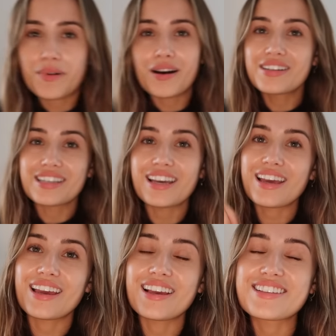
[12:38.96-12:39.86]
about it
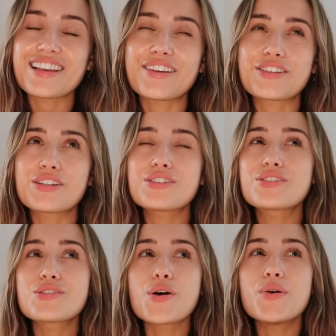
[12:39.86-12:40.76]
is it's
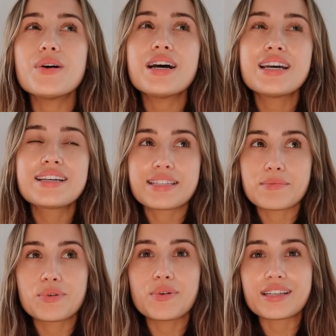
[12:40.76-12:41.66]
just so
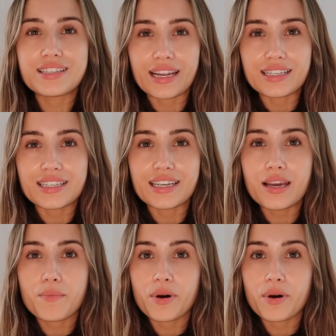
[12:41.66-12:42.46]
simple and dainty,